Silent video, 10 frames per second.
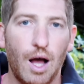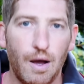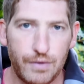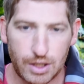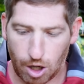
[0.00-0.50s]

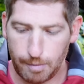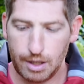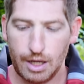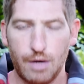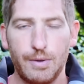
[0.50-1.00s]
of the
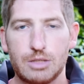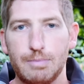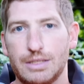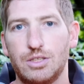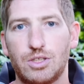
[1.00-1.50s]
Garmin InReach
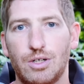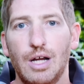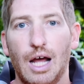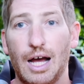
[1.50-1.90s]
Messenger,